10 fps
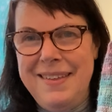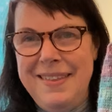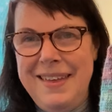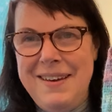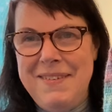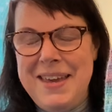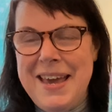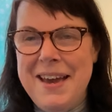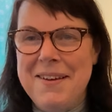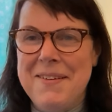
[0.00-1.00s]
there we
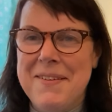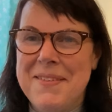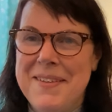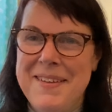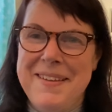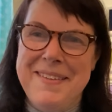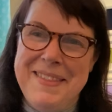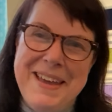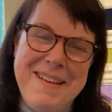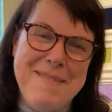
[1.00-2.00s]
go.
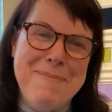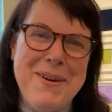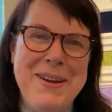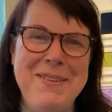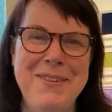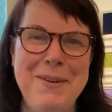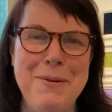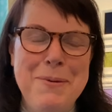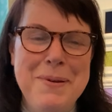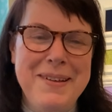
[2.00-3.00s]
There's my
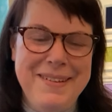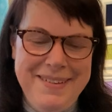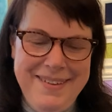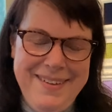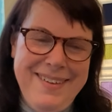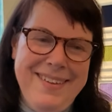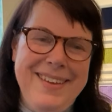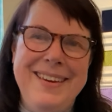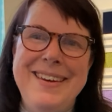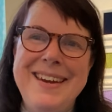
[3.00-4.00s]
2
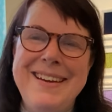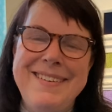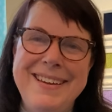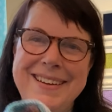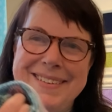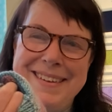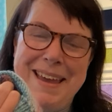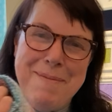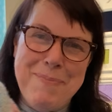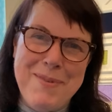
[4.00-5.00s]
knitting
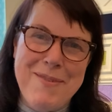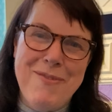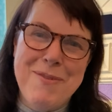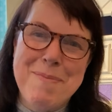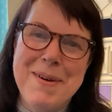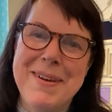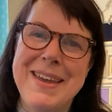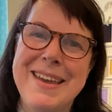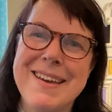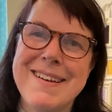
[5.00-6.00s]
tips for
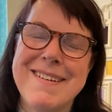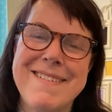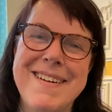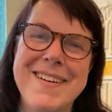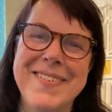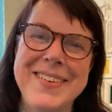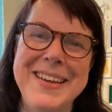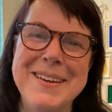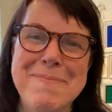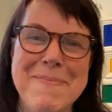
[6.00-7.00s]
my crafty
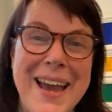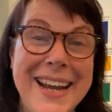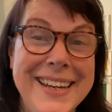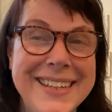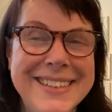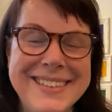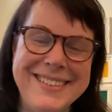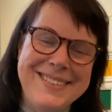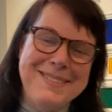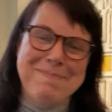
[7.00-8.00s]

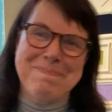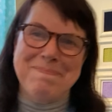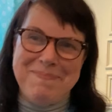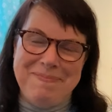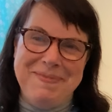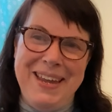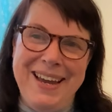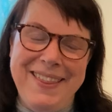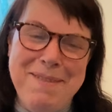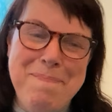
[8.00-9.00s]
companions.
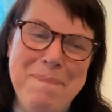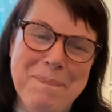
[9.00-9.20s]
Now then,